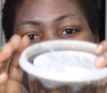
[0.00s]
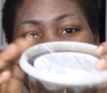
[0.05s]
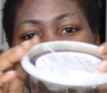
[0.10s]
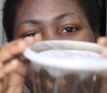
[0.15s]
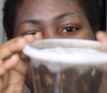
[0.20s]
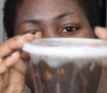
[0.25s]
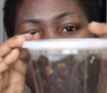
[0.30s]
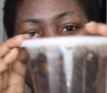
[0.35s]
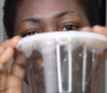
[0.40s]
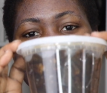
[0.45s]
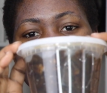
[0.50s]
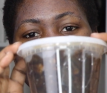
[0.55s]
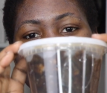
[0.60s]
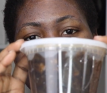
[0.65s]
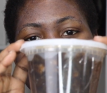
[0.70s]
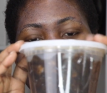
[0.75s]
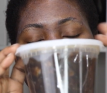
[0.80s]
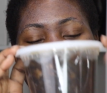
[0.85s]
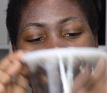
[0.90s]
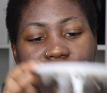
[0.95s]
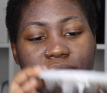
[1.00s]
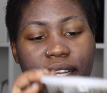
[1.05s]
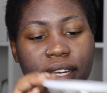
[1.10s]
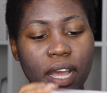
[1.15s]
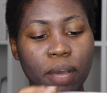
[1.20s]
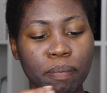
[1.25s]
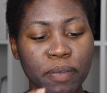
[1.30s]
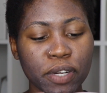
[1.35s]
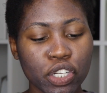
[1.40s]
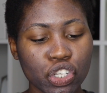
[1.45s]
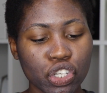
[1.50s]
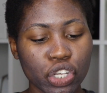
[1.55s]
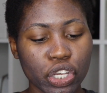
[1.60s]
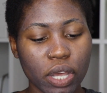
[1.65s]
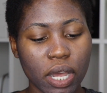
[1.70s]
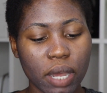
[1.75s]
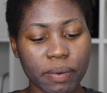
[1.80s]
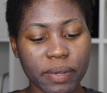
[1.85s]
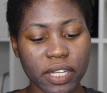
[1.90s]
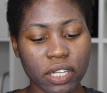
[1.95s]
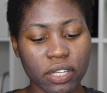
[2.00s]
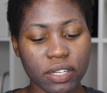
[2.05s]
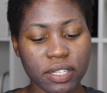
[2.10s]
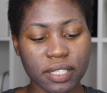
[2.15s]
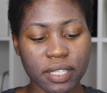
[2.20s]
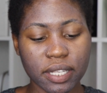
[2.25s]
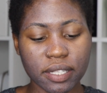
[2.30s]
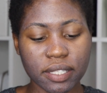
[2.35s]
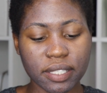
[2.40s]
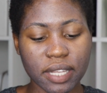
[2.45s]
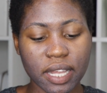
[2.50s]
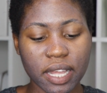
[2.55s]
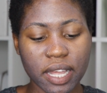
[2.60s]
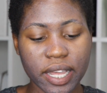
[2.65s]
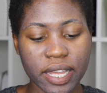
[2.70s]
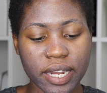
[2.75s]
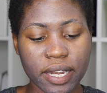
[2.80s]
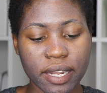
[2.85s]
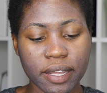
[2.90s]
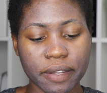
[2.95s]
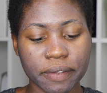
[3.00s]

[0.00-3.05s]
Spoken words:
I got this, and I'm gonna show you how it looks inside.